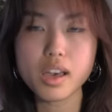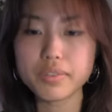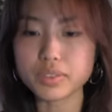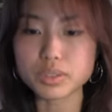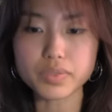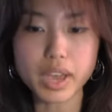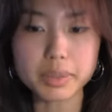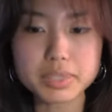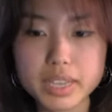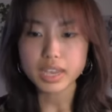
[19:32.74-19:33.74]
those
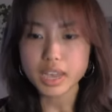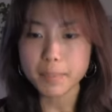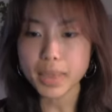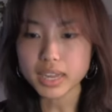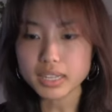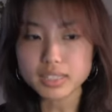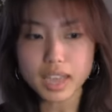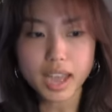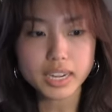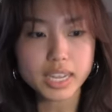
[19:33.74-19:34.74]
vibes. Manny
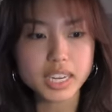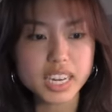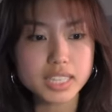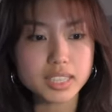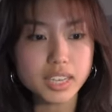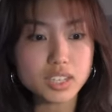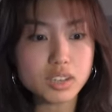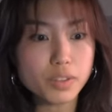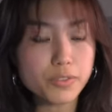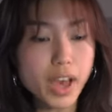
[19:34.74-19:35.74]
died in an
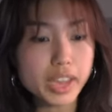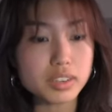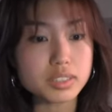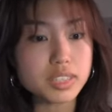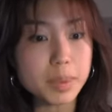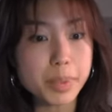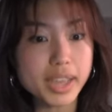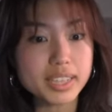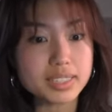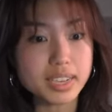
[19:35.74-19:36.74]
intentional fire set
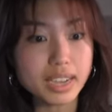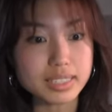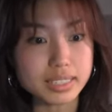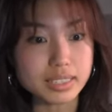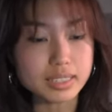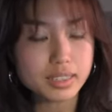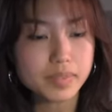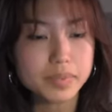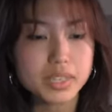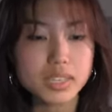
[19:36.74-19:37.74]
by his cousin.
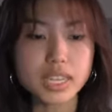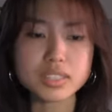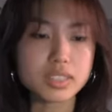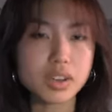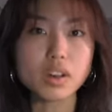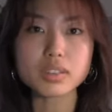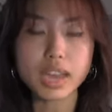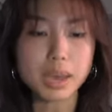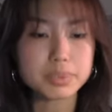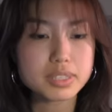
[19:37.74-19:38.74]
That's in all
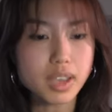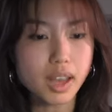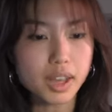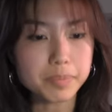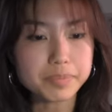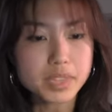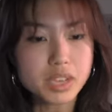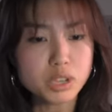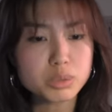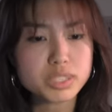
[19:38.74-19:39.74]
caps,
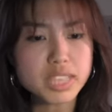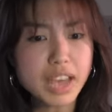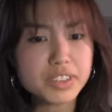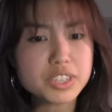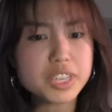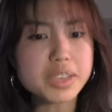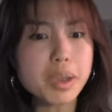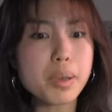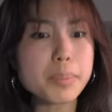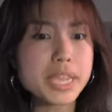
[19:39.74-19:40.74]
who savagely
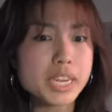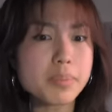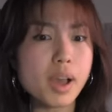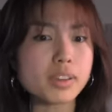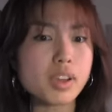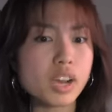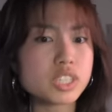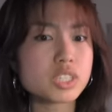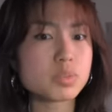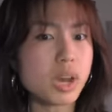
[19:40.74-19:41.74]
beat him
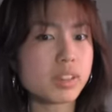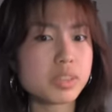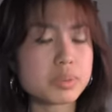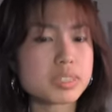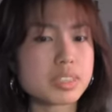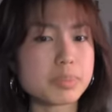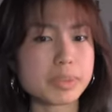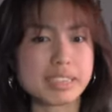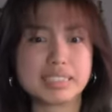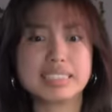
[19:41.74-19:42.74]
unconscious while he was
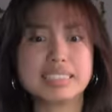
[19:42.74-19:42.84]
sleeping.